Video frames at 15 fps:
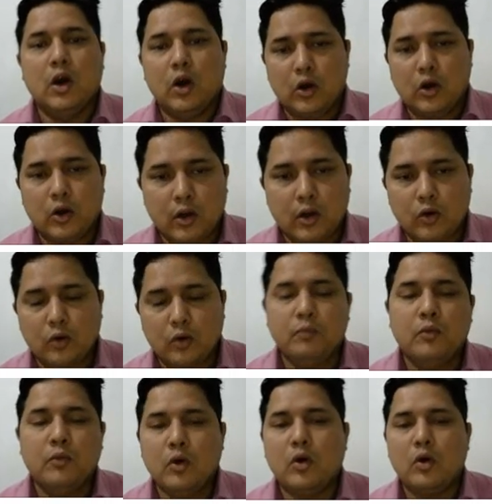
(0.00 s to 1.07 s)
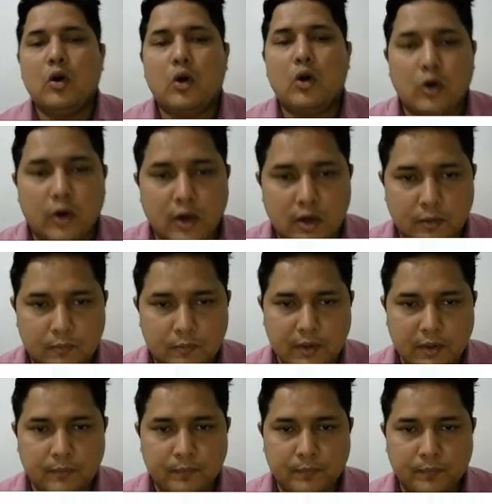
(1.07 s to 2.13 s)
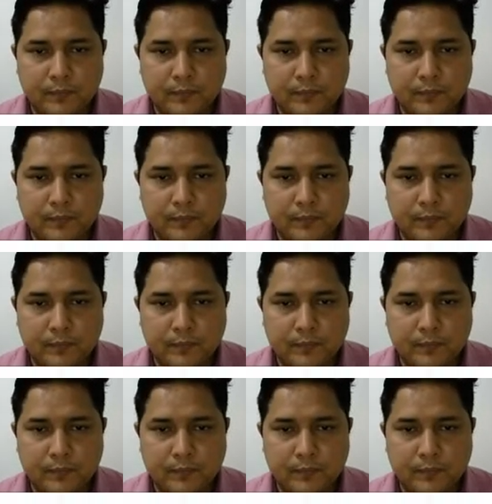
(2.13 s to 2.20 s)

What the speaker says: or a group or a company.